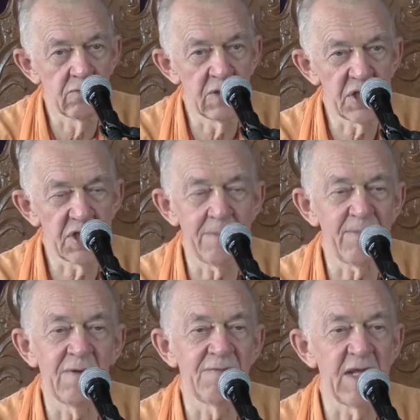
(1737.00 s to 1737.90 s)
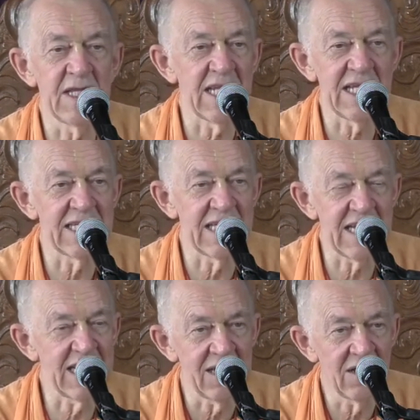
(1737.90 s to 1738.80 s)
worship of the
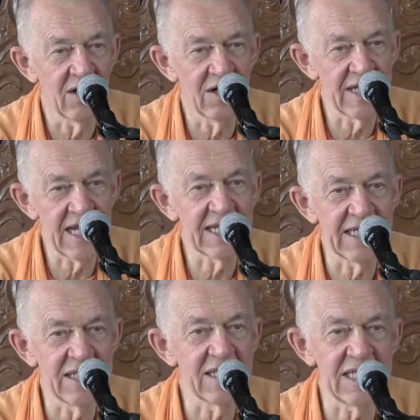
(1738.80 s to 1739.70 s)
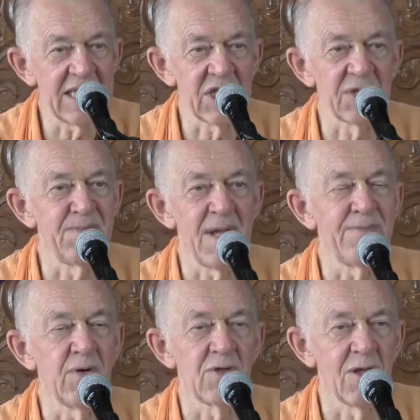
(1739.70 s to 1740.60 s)
deity or they can teach people